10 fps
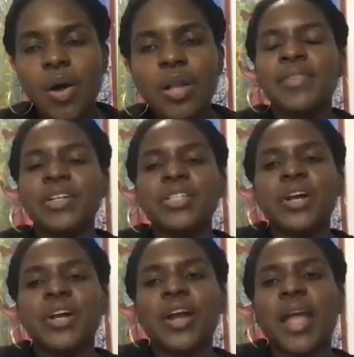All of
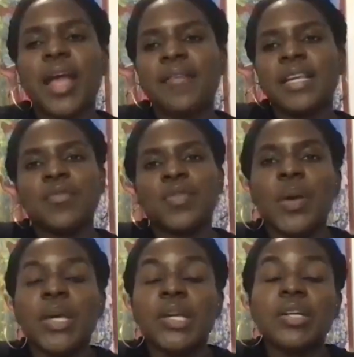these behaviors are
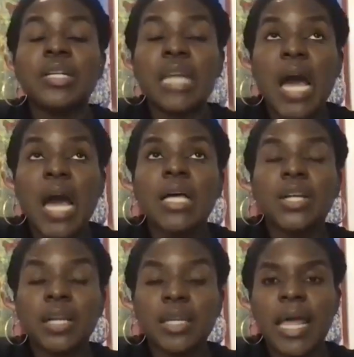evidence of the way
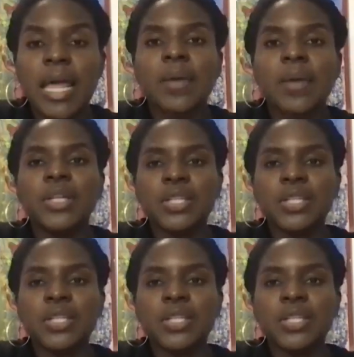you're not